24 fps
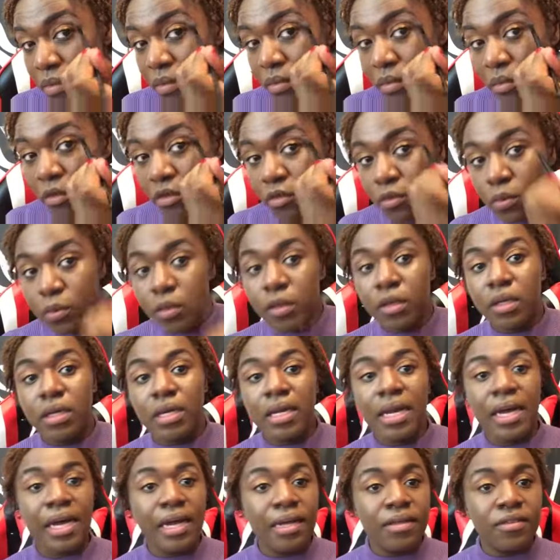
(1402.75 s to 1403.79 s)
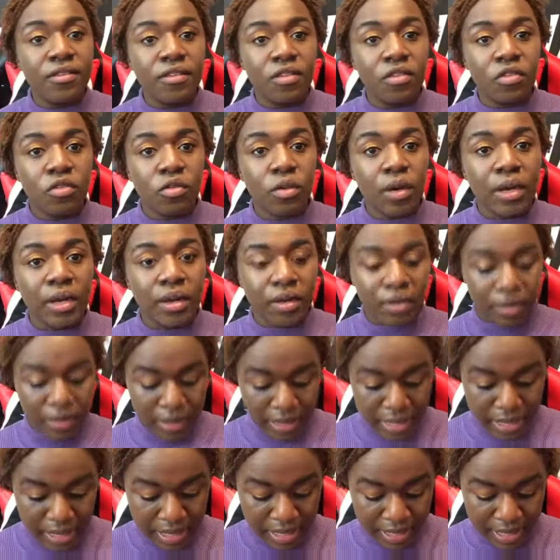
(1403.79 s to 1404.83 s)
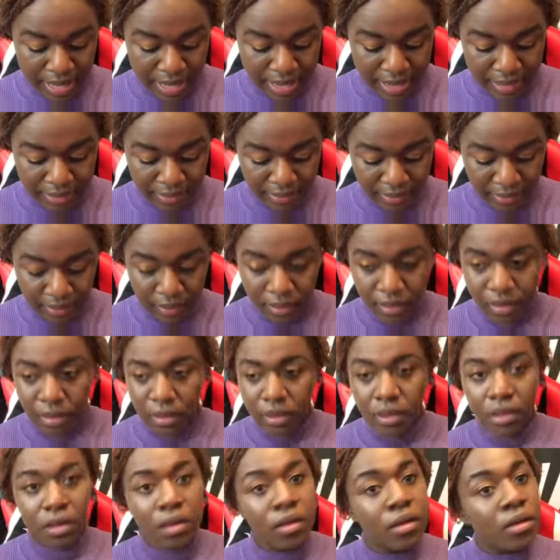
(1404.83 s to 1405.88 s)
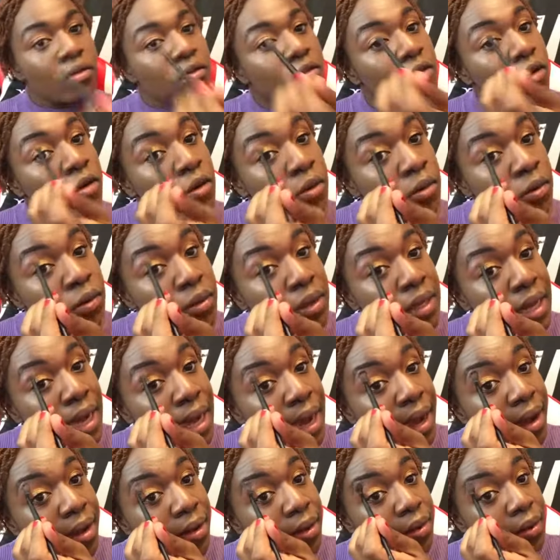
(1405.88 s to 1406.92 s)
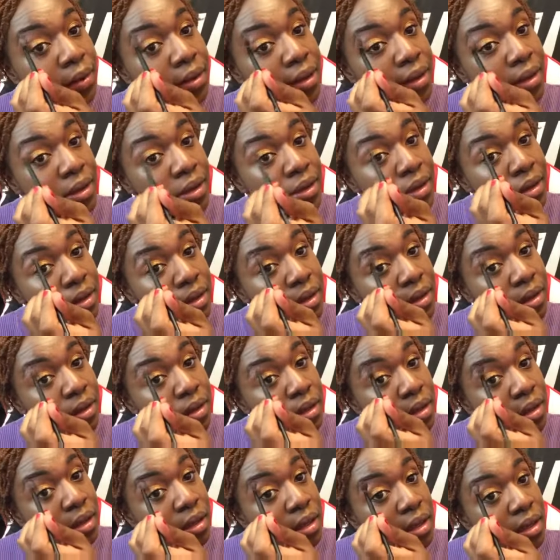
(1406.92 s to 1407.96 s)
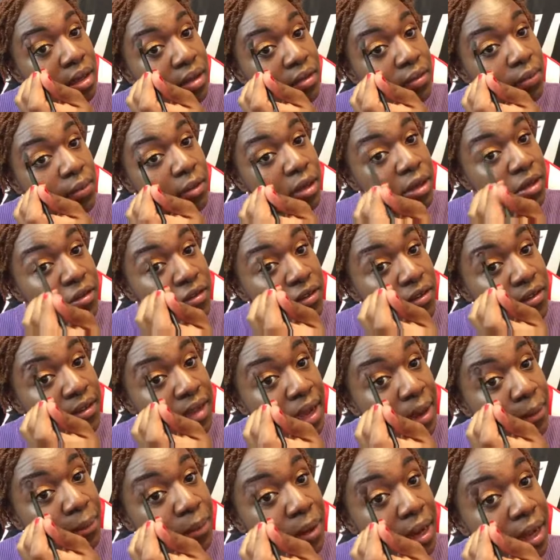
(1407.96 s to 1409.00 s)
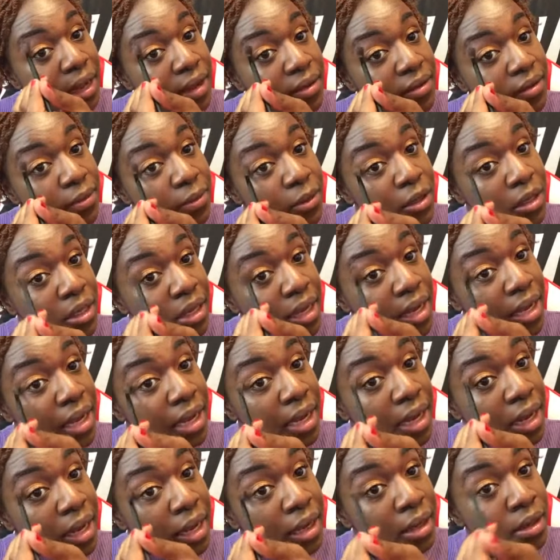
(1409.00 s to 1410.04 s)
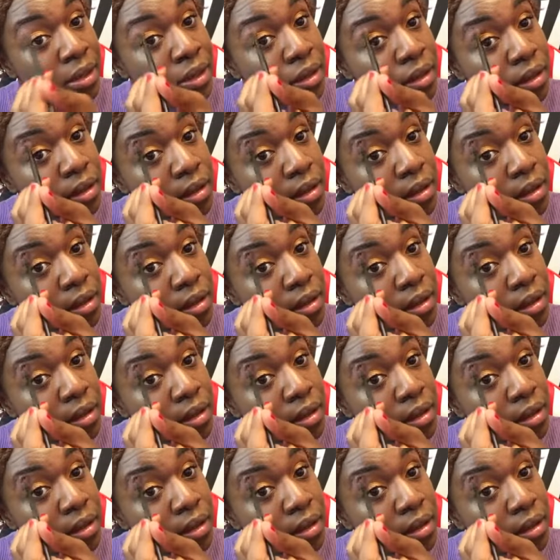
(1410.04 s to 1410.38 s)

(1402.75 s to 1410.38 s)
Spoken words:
Just really concentrate on getting that tone down as much as I possibly can.